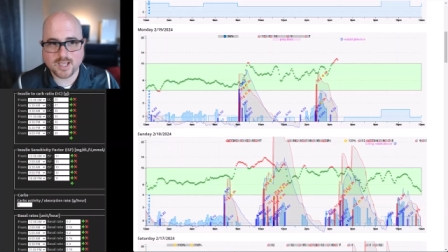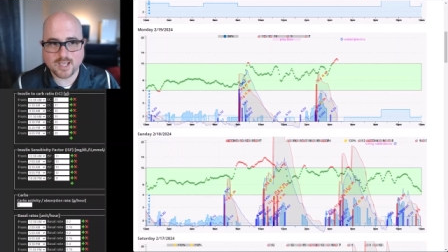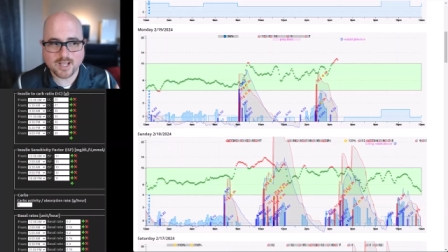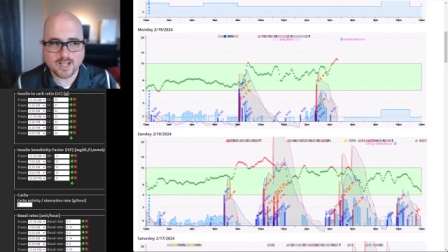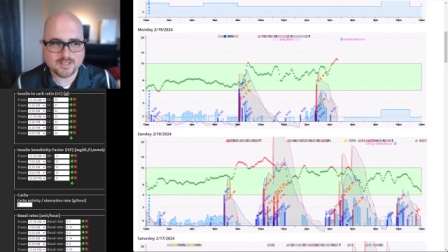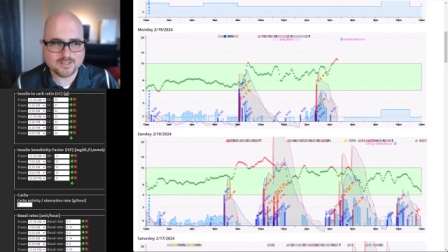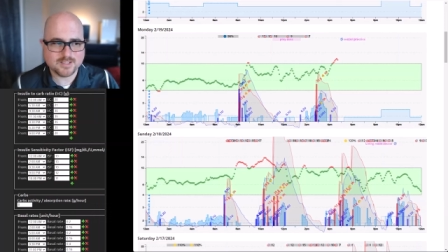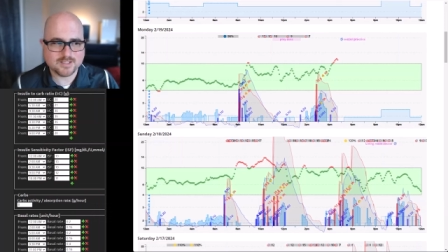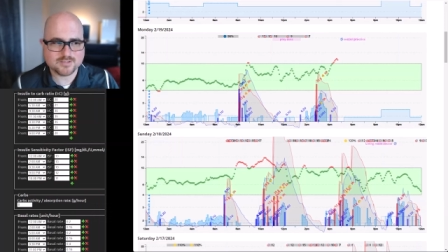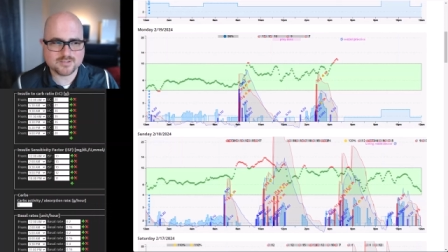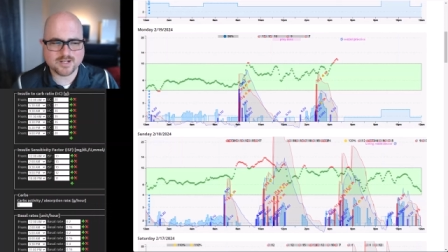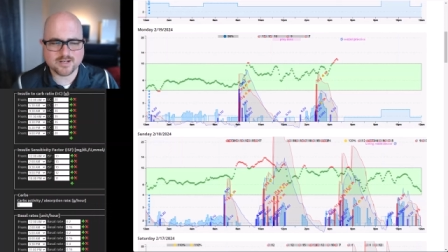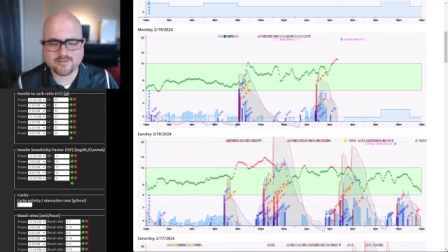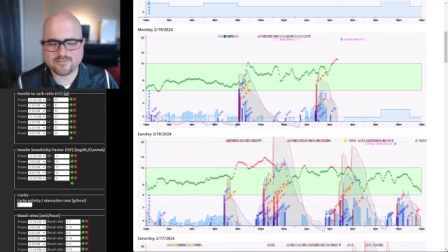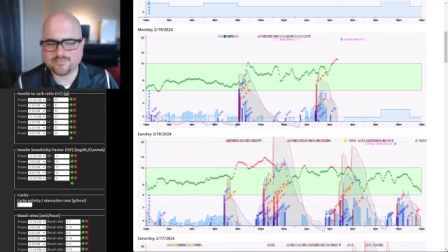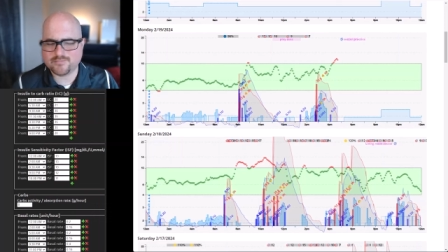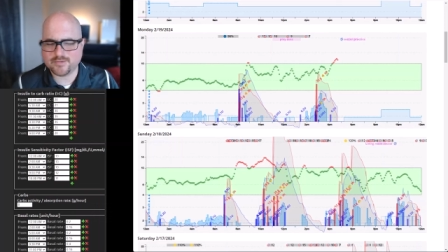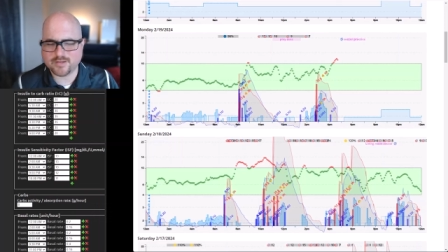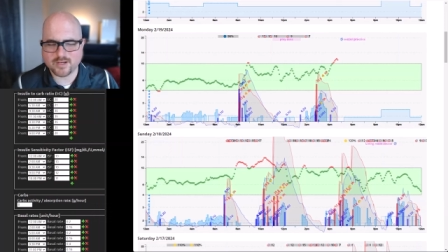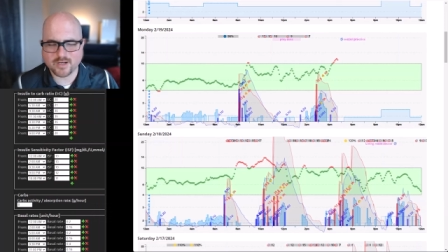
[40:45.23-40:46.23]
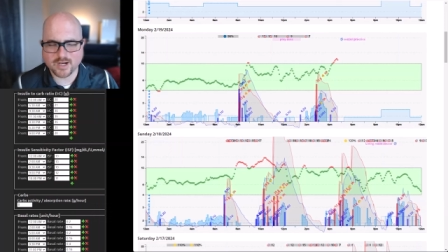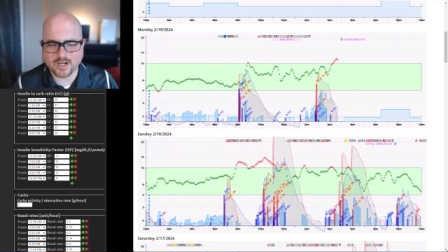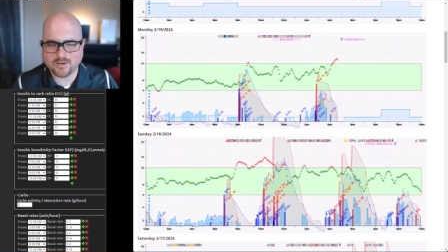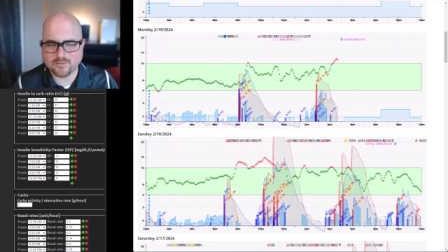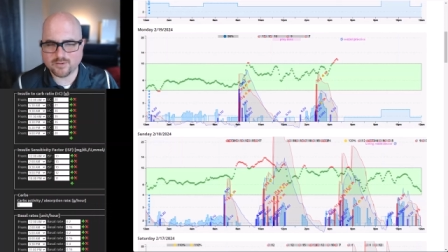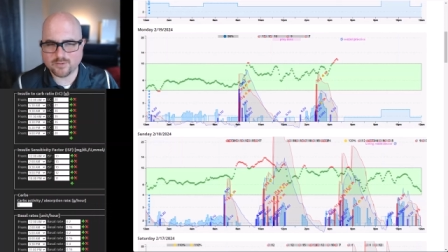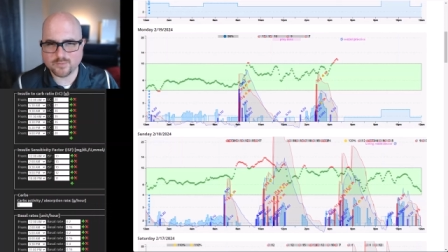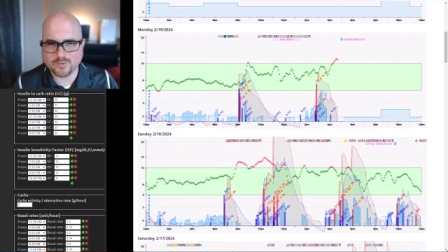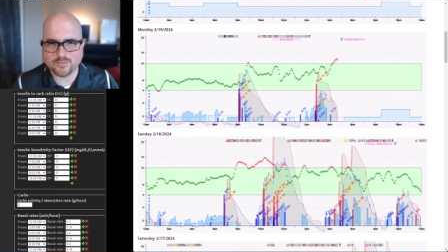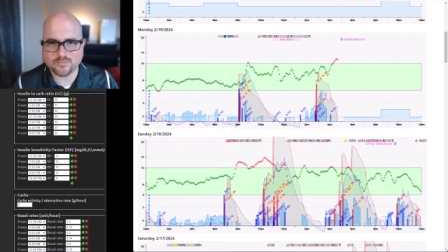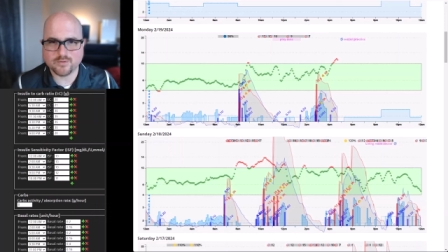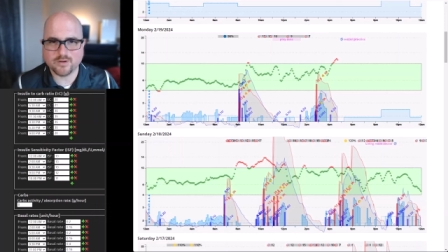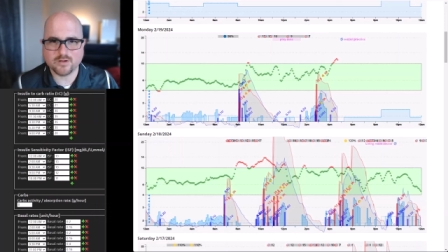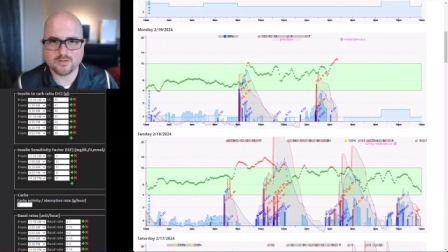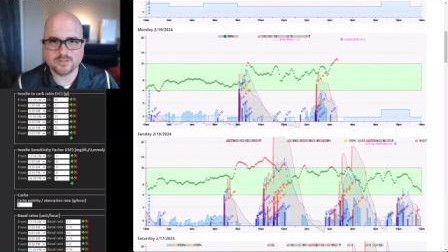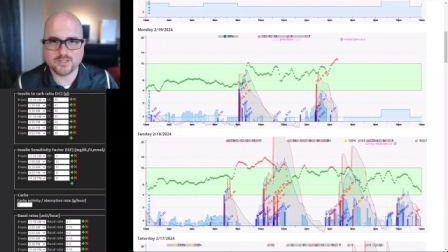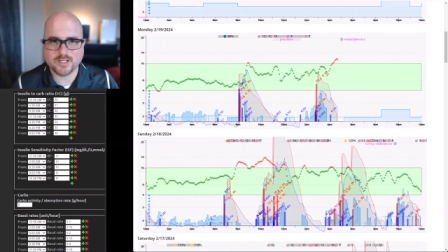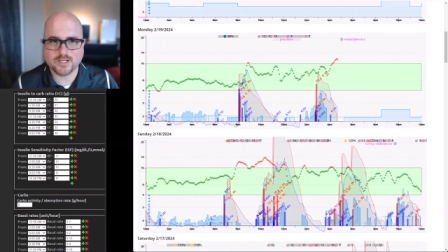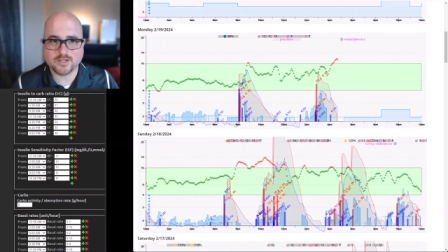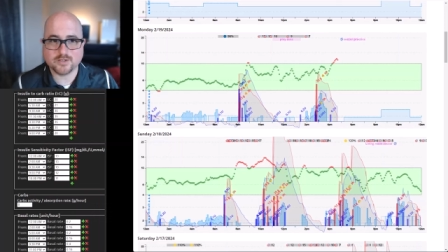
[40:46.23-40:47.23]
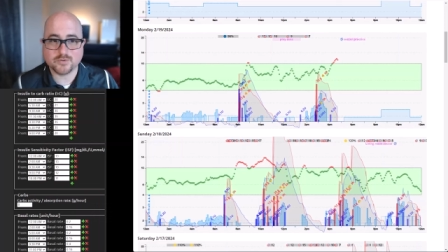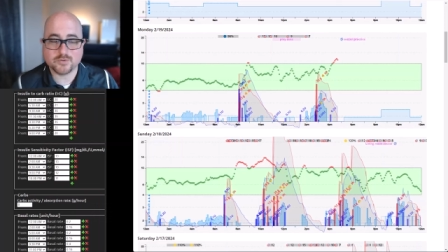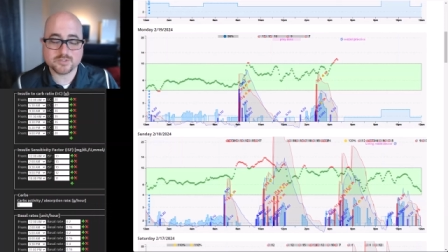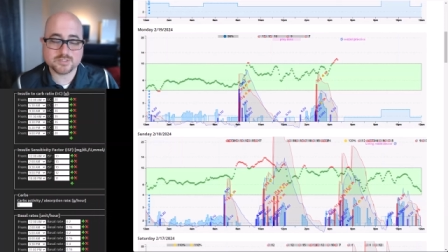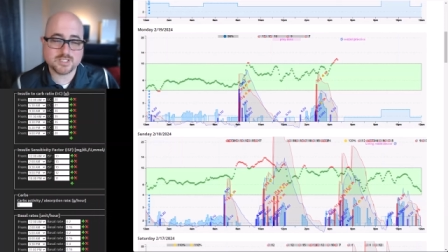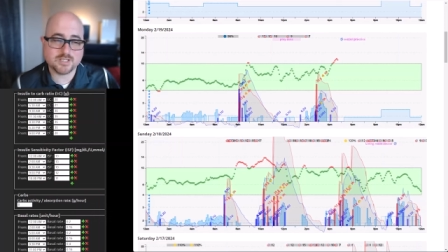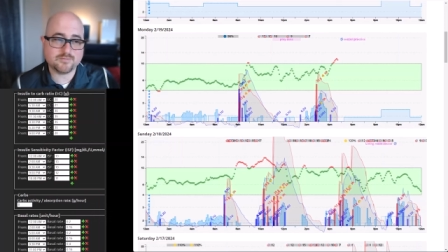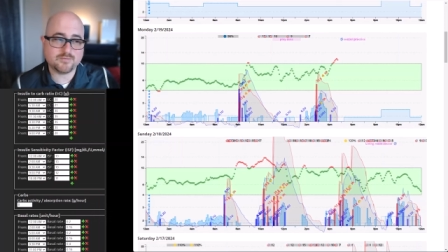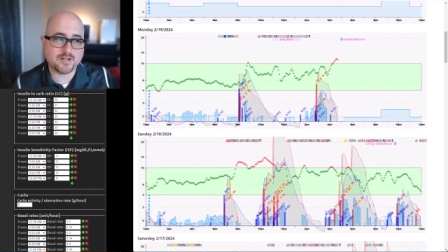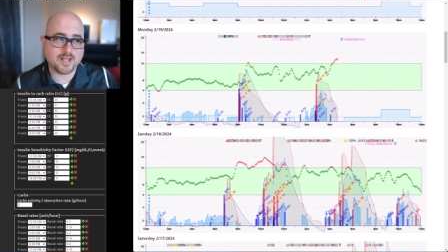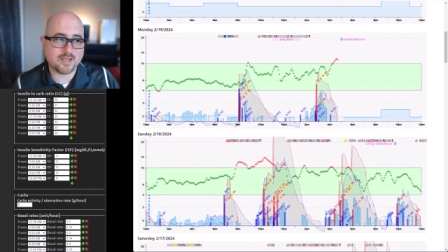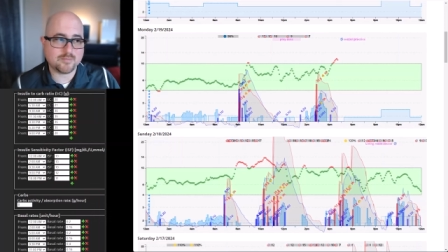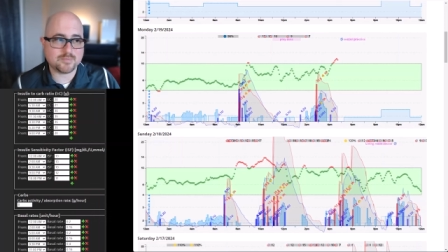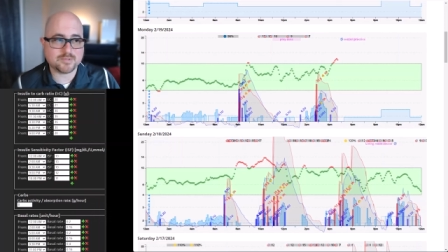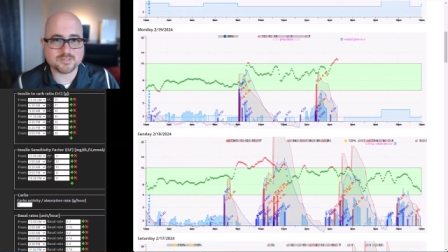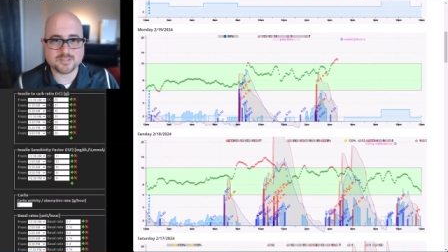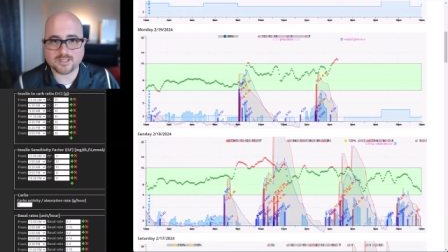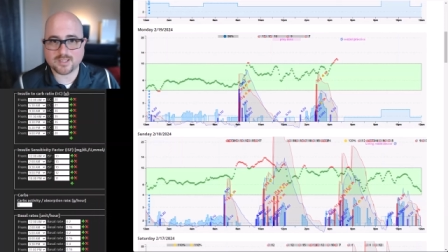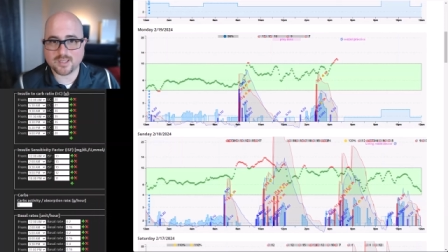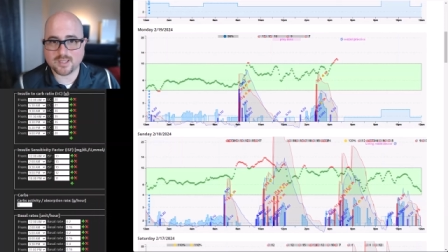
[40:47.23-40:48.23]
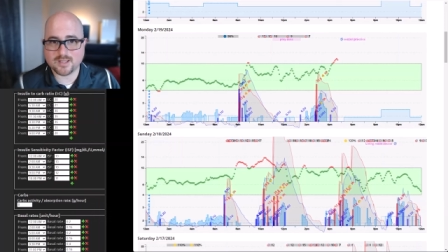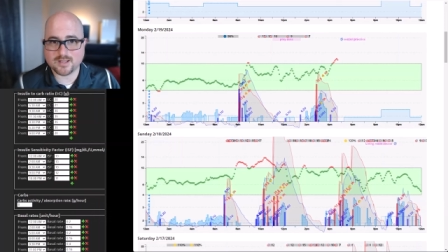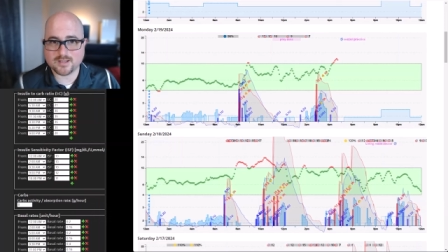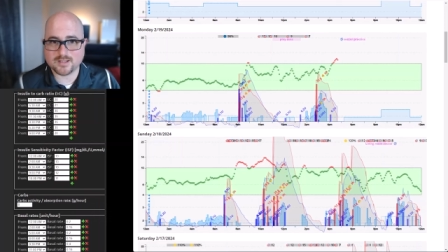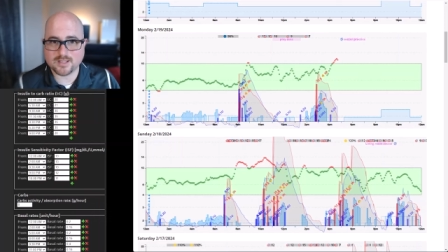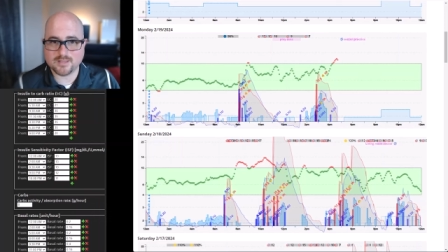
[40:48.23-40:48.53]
and then try to figure out what went wrong later or see if it happens again.